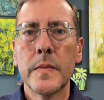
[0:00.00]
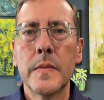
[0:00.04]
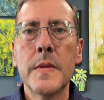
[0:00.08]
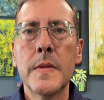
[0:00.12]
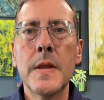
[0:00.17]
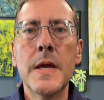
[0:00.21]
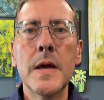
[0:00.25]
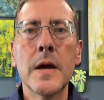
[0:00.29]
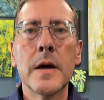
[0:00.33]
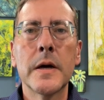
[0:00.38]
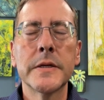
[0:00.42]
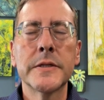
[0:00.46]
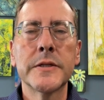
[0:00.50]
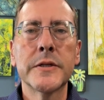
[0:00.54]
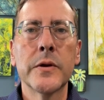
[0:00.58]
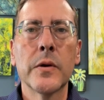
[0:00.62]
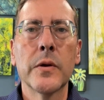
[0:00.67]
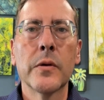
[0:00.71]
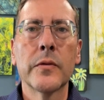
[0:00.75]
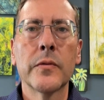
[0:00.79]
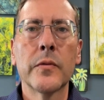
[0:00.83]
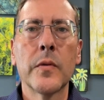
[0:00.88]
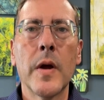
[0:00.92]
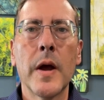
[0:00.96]
Knee
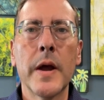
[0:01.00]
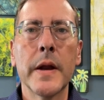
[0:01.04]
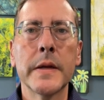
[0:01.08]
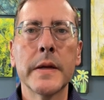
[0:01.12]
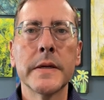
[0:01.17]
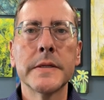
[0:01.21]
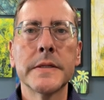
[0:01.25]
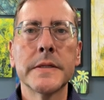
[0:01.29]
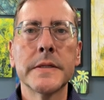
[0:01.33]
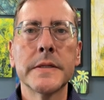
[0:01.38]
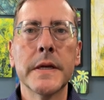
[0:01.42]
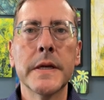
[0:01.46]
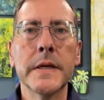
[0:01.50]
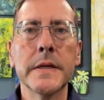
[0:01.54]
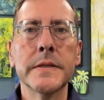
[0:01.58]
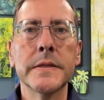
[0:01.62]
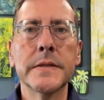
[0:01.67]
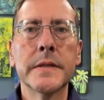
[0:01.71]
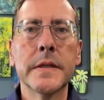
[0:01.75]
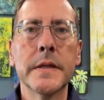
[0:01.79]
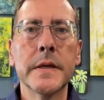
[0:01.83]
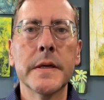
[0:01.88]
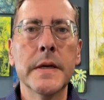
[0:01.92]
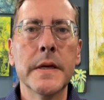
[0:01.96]
osteoarthritis
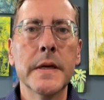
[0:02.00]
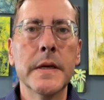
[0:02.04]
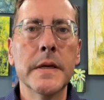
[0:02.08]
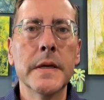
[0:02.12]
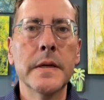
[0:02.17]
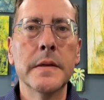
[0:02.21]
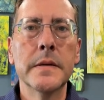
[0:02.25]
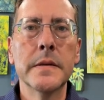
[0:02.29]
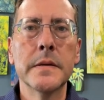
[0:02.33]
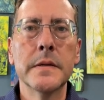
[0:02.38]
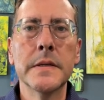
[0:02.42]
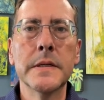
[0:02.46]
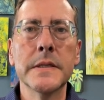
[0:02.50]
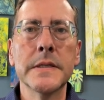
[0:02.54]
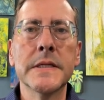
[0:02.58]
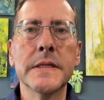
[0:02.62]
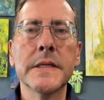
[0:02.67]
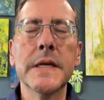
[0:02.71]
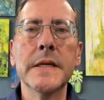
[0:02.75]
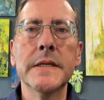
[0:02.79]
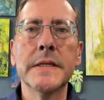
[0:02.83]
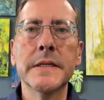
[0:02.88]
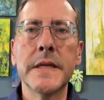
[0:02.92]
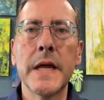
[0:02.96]
is the
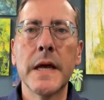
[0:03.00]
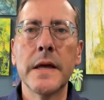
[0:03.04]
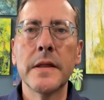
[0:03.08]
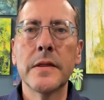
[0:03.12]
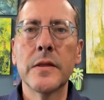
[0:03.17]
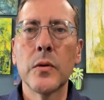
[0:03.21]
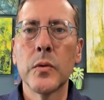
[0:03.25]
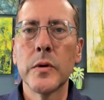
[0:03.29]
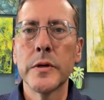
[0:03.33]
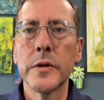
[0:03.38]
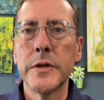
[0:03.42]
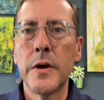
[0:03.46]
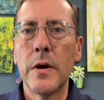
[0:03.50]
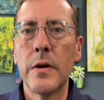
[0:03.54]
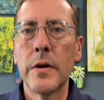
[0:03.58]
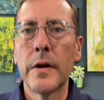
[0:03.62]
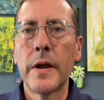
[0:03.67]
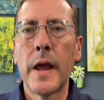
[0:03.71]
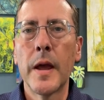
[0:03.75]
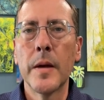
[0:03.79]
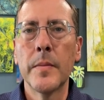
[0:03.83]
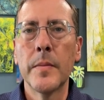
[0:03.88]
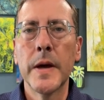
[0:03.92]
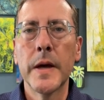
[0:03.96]
disease state that we're
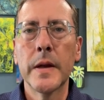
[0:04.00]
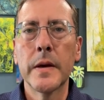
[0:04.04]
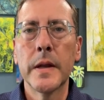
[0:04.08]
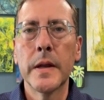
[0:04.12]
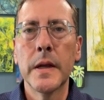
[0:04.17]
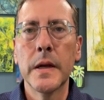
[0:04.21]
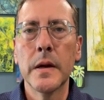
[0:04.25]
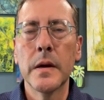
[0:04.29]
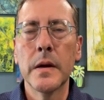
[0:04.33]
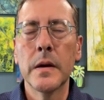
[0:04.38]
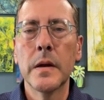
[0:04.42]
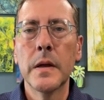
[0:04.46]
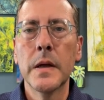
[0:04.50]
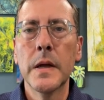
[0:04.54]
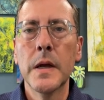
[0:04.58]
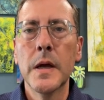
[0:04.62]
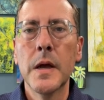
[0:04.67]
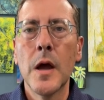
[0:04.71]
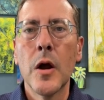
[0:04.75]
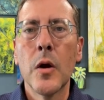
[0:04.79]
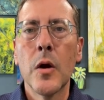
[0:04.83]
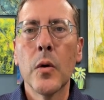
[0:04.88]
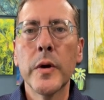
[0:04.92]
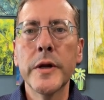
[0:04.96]
talking about here.
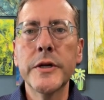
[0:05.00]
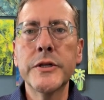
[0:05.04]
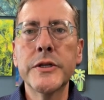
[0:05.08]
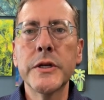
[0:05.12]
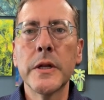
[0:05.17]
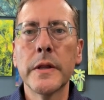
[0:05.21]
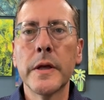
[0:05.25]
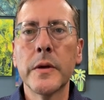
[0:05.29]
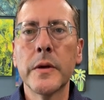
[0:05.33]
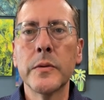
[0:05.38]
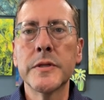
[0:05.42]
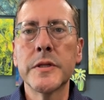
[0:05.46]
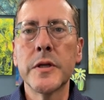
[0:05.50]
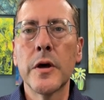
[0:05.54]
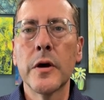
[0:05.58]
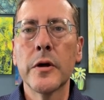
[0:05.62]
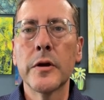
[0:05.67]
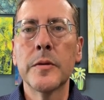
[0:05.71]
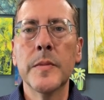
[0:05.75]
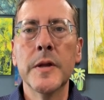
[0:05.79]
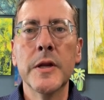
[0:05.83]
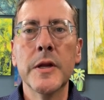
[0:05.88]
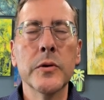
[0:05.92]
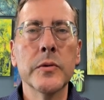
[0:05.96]
Originally, it was
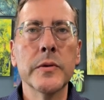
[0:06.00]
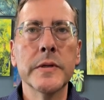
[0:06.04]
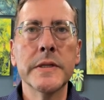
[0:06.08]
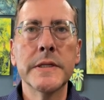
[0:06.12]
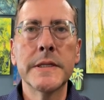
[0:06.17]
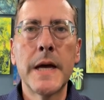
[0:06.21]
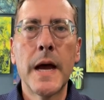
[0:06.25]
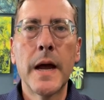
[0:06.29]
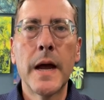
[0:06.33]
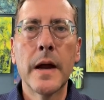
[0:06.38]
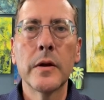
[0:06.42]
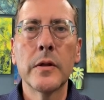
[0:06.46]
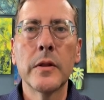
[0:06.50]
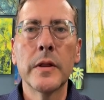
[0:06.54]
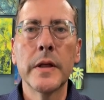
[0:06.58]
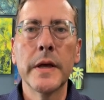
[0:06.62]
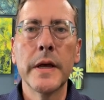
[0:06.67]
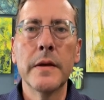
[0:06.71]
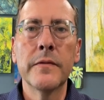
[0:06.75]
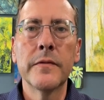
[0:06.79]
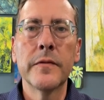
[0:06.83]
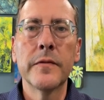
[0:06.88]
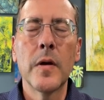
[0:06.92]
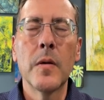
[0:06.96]
thought to be due
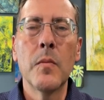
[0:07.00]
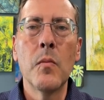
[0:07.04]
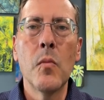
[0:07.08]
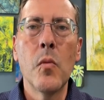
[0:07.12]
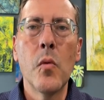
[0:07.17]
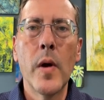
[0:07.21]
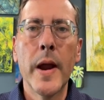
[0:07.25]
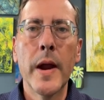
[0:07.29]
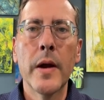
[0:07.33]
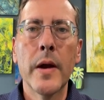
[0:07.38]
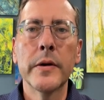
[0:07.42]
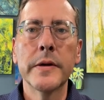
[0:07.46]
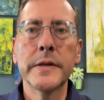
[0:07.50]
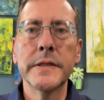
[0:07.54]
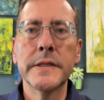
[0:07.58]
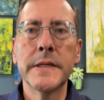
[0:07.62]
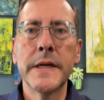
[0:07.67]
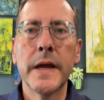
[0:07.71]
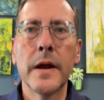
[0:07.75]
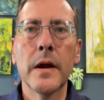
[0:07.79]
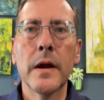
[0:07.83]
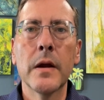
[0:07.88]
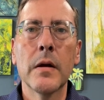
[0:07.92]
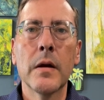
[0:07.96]
entirely from wear and
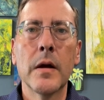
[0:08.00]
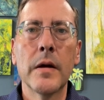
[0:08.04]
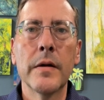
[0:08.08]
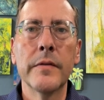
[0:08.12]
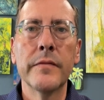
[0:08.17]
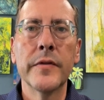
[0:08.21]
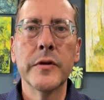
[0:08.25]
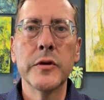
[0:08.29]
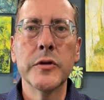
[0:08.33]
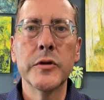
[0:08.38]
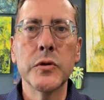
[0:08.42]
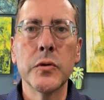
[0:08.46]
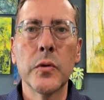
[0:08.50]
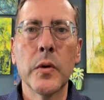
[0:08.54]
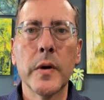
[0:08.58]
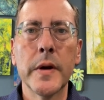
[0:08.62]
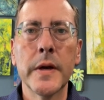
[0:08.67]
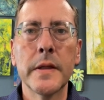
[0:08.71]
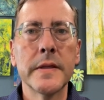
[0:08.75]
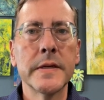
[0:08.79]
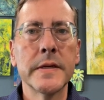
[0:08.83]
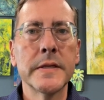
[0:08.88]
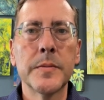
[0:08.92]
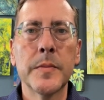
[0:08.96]
tear of the
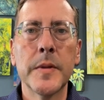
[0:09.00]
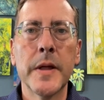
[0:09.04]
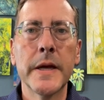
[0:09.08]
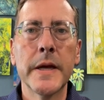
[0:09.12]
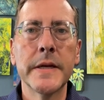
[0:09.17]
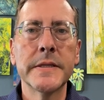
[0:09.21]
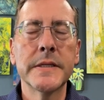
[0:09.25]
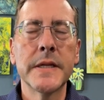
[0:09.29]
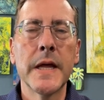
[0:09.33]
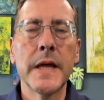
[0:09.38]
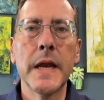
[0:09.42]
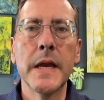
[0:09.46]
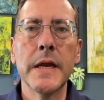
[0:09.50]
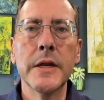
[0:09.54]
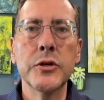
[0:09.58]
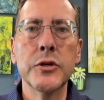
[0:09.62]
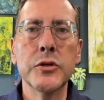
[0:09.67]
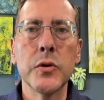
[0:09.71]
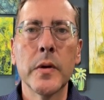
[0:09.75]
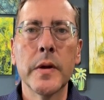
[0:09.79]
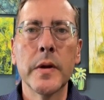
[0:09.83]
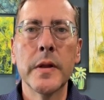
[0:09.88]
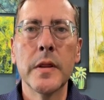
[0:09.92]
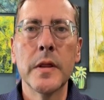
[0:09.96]
joint, and this applies to any
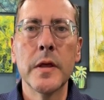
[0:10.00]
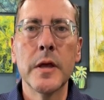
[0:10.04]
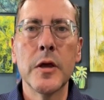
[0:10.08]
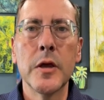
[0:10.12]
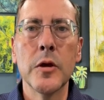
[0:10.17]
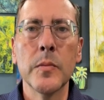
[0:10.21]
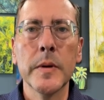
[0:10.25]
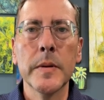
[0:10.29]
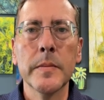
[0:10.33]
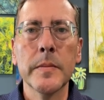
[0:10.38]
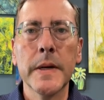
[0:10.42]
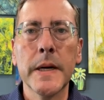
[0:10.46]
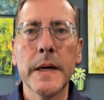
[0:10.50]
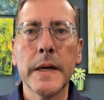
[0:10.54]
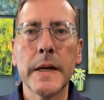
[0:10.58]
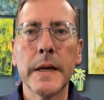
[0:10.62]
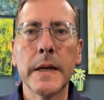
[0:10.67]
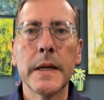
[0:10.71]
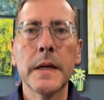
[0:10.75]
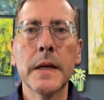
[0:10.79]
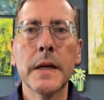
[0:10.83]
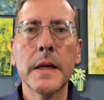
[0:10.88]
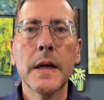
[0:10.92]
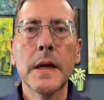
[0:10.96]
joint in the human
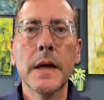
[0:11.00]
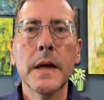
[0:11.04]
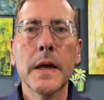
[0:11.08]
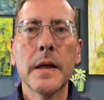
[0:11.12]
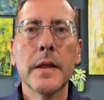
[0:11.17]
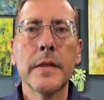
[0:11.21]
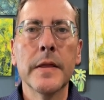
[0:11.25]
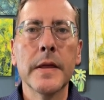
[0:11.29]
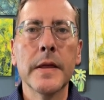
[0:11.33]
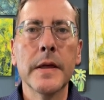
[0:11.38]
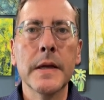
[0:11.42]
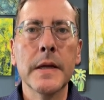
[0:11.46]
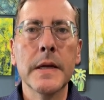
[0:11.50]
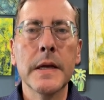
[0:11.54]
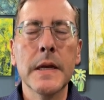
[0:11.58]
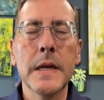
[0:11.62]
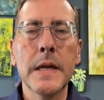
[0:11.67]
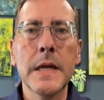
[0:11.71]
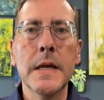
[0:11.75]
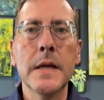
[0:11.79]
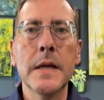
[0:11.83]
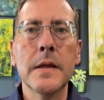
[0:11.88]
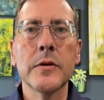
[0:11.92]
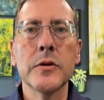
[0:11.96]
body. The
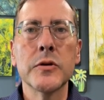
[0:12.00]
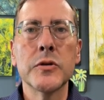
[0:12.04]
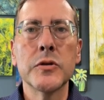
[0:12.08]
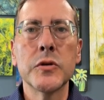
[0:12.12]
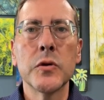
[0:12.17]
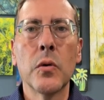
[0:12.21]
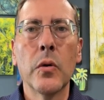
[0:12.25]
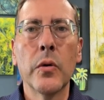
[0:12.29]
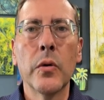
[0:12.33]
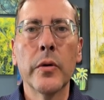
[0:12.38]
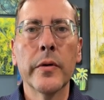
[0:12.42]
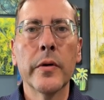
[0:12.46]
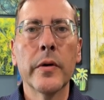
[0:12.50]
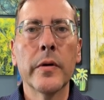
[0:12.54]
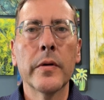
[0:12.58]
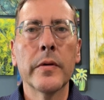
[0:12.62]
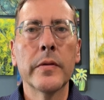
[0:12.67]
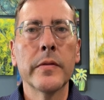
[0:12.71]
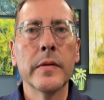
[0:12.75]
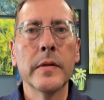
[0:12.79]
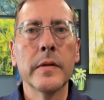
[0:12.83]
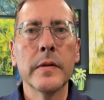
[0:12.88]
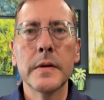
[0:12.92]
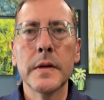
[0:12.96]
knee, the
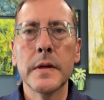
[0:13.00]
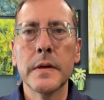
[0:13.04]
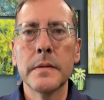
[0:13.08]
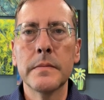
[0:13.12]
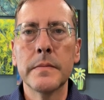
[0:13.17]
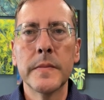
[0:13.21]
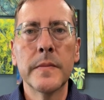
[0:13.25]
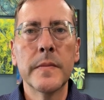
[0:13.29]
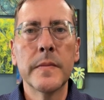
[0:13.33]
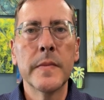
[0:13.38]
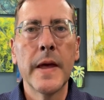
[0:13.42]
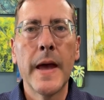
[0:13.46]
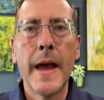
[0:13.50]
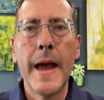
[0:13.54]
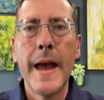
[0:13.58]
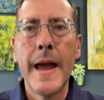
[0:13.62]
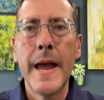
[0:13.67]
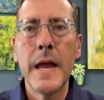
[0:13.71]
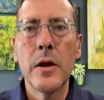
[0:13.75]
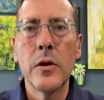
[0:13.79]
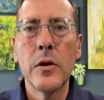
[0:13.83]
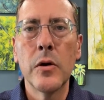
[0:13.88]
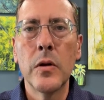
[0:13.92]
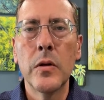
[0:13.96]
shoulder, the
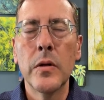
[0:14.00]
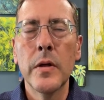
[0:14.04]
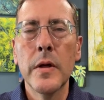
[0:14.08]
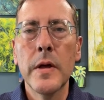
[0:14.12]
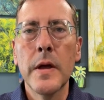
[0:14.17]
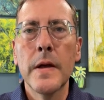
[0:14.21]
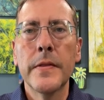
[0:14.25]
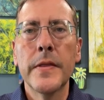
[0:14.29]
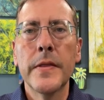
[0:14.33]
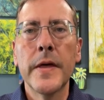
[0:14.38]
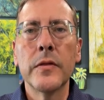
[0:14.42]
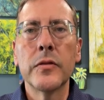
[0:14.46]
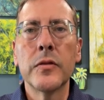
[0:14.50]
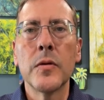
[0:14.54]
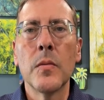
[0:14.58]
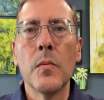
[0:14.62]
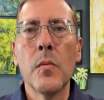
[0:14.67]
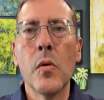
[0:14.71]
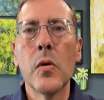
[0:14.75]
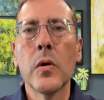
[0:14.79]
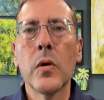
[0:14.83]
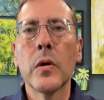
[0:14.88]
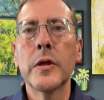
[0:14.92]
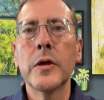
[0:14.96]
ankle, that the
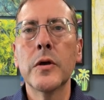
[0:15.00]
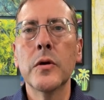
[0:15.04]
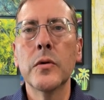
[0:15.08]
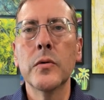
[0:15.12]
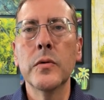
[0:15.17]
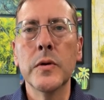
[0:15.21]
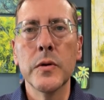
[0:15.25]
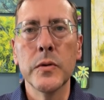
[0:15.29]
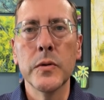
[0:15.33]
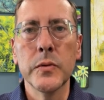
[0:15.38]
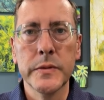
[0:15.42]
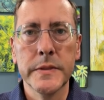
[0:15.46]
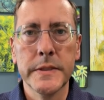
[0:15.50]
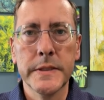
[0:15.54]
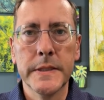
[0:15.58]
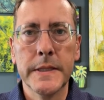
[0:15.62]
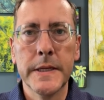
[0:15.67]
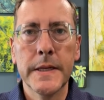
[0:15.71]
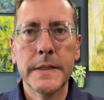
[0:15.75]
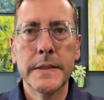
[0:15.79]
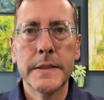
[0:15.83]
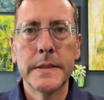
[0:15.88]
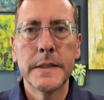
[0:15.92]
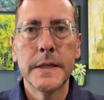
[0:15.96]
more you used
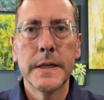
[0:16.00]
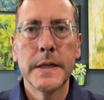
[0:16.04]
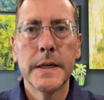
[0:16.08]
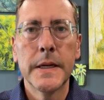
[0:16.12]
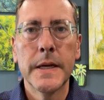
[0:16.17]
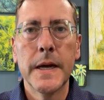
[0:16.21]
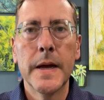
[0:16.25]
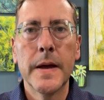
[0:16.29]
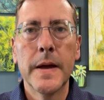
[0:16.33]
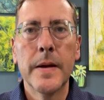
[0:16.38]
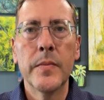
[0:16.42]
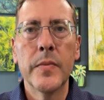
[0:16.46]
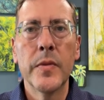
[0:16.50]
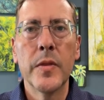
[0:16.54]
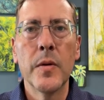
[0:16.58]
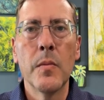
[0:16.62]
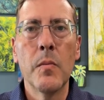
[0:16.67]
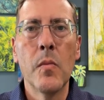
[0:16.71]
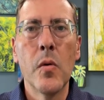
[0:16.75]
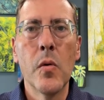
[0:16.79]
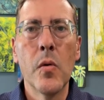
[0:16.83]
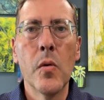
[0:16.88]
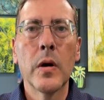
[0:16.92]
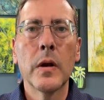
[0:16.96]
it, the
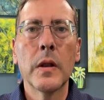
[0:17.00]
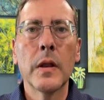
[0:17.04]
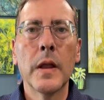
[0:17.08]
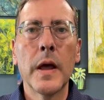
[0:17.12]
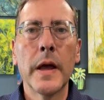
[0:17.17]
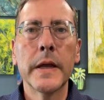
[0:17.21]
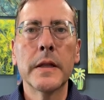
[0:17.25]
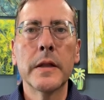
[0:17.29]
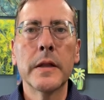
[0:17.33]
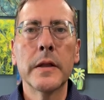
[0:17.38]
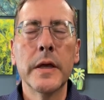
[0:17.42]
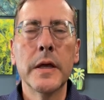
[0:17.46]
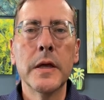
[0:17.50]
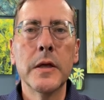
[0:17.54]
more likely